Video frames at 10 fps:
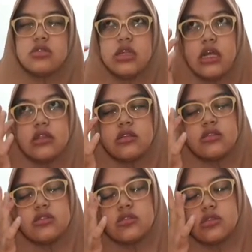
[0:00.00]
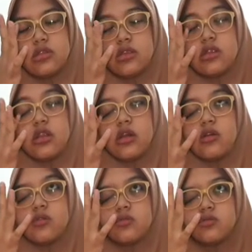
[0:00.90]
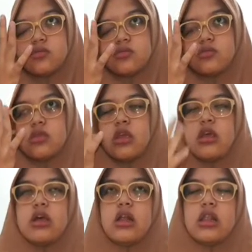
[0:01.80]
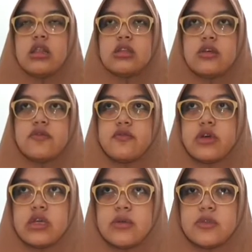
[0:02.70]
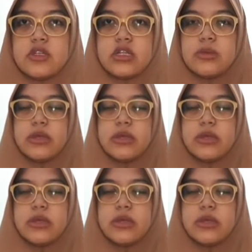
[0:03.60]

writer should know a lot of vocabulary,